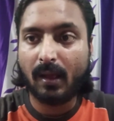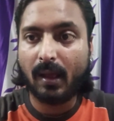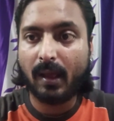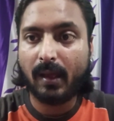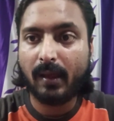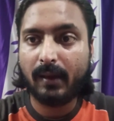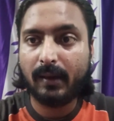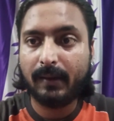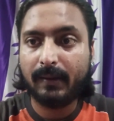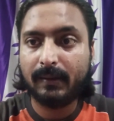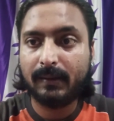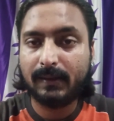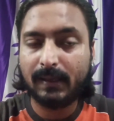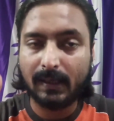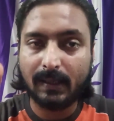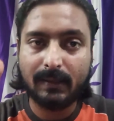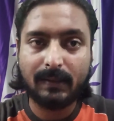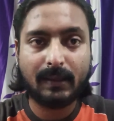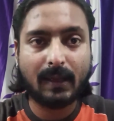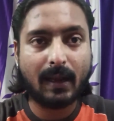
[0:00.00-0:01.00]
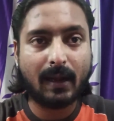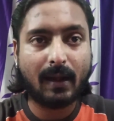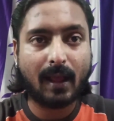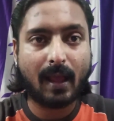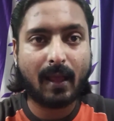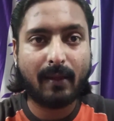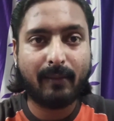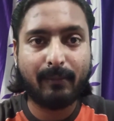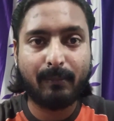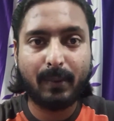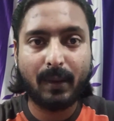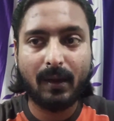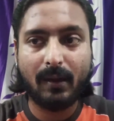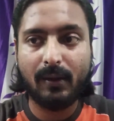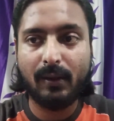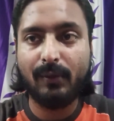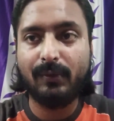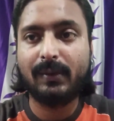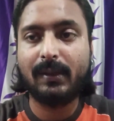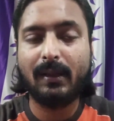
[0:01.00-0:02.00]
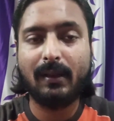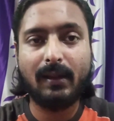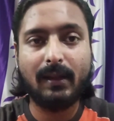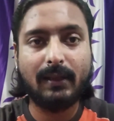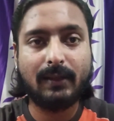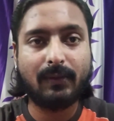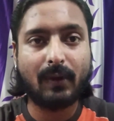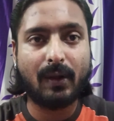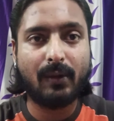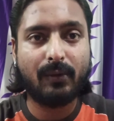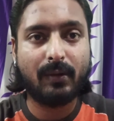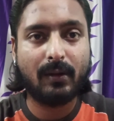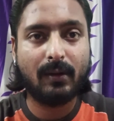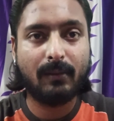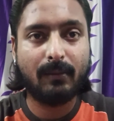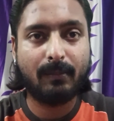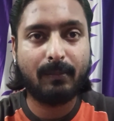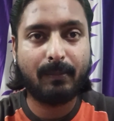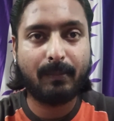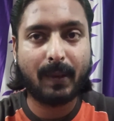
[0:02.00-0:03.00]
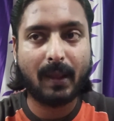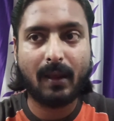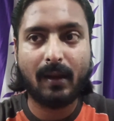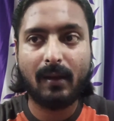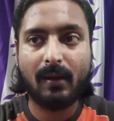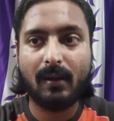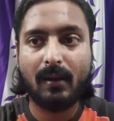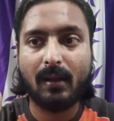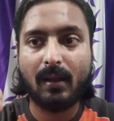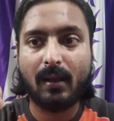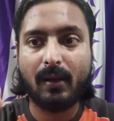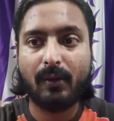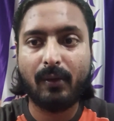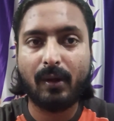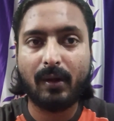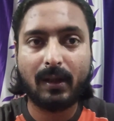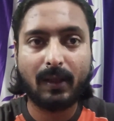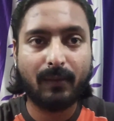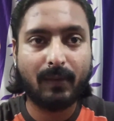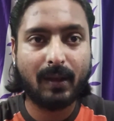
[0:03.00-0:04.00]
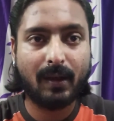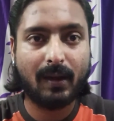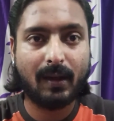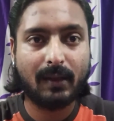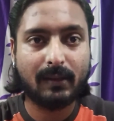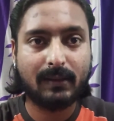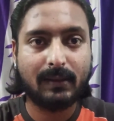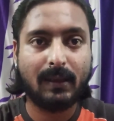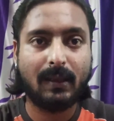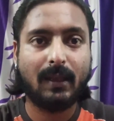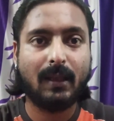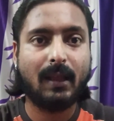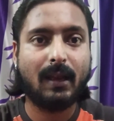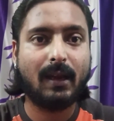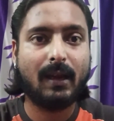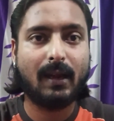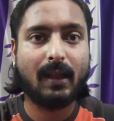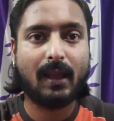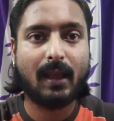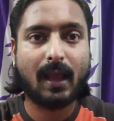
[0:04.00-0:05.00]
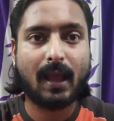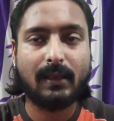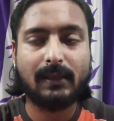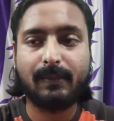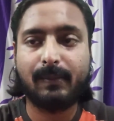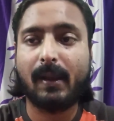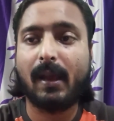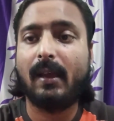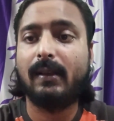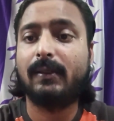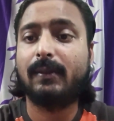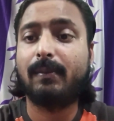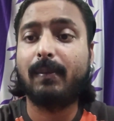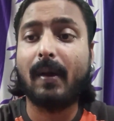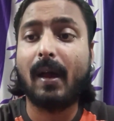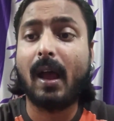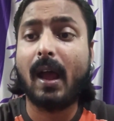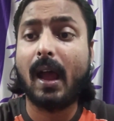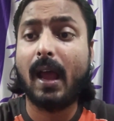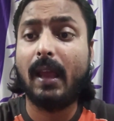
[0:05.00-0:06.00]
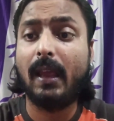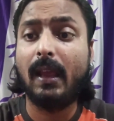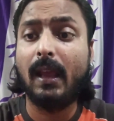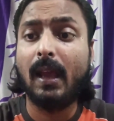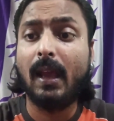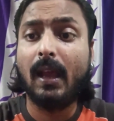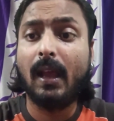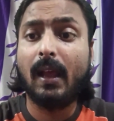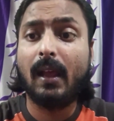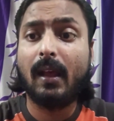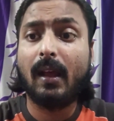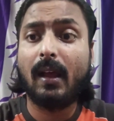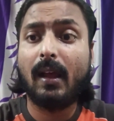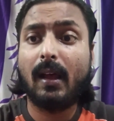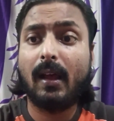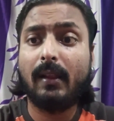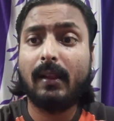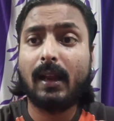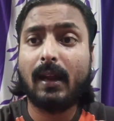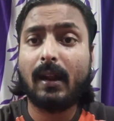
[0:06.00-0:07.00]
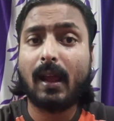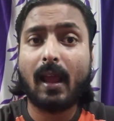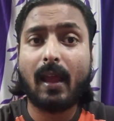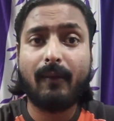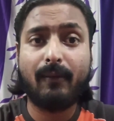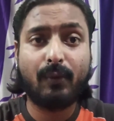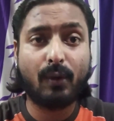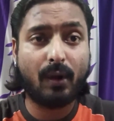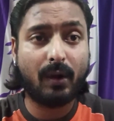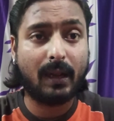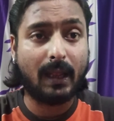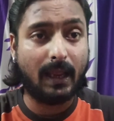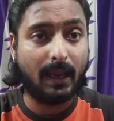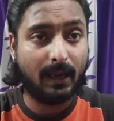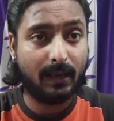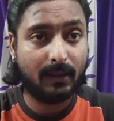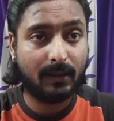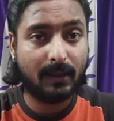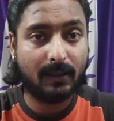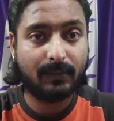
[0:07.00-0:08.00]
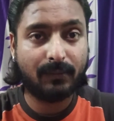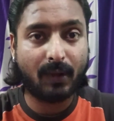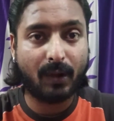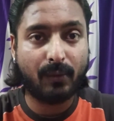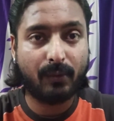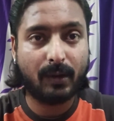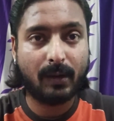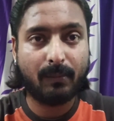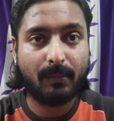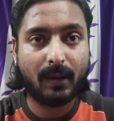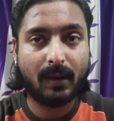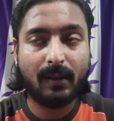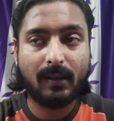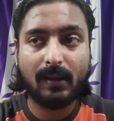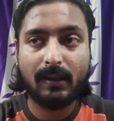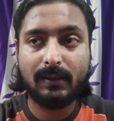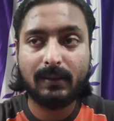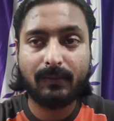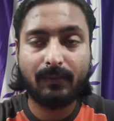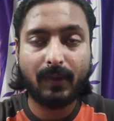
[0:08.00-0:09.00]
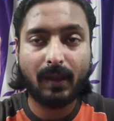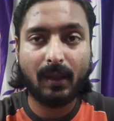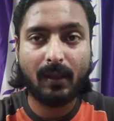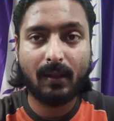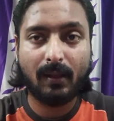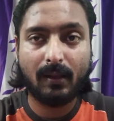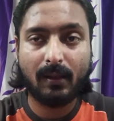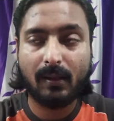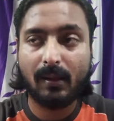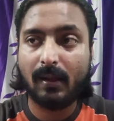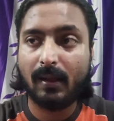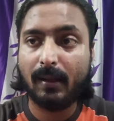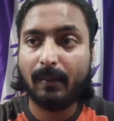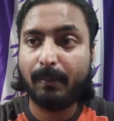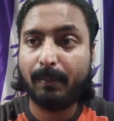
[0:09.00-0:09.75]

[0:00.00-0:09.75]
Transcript: and since then I have been using this fountain pen. Not even a single day has passed by that I have not inked this fountain pen. This pen